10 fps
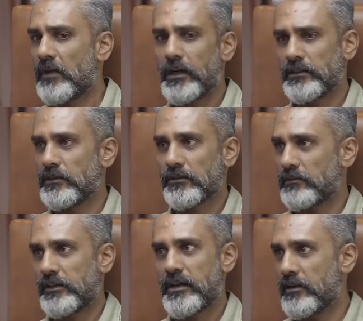I think the
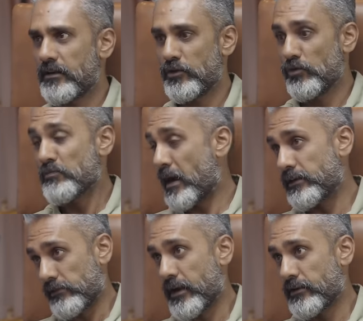390 Duke,
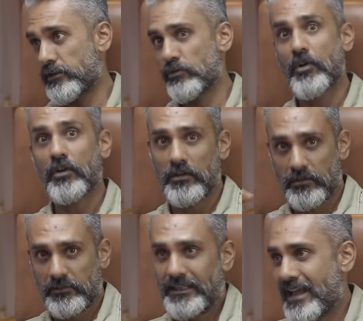my 390 Duke, not
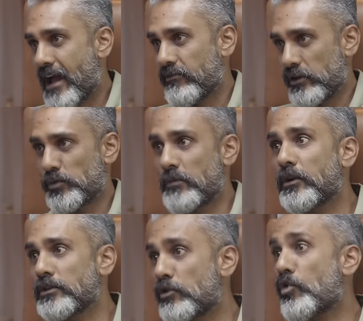the average one
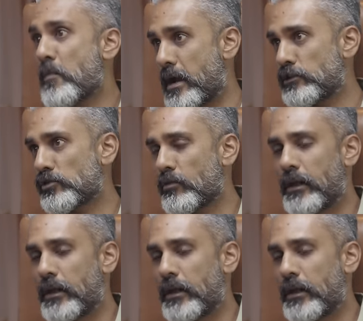because I know mine so